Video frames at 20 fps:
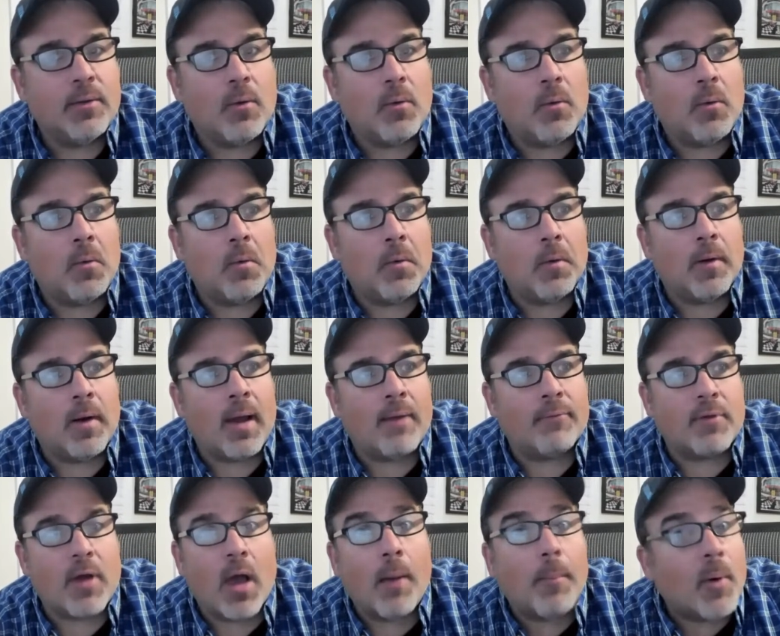or
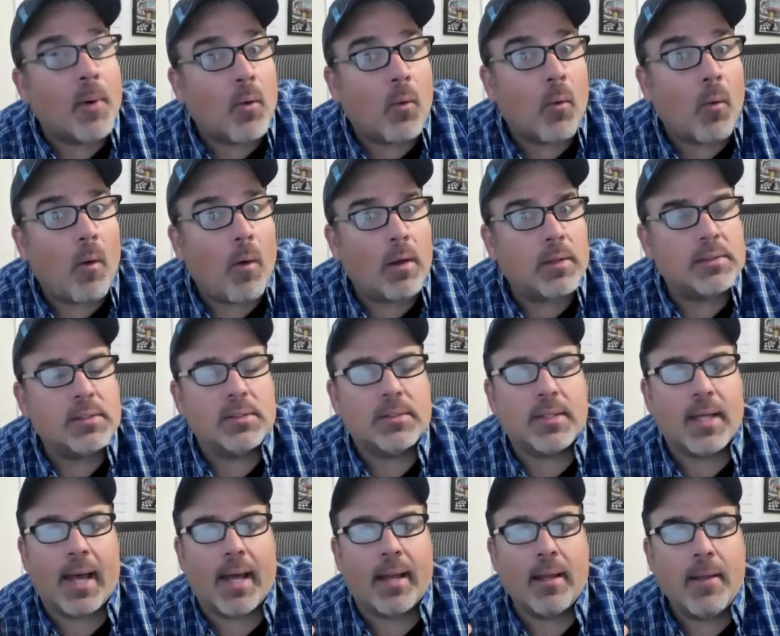I've come across
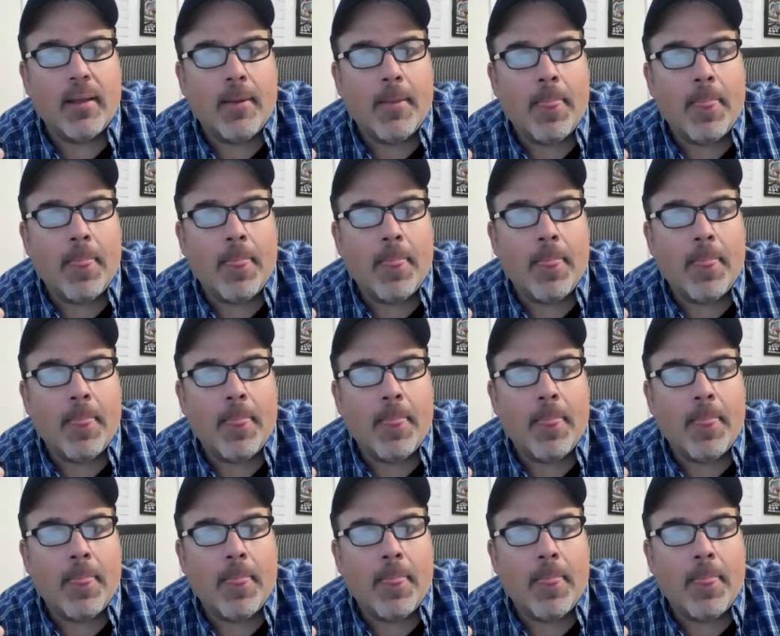that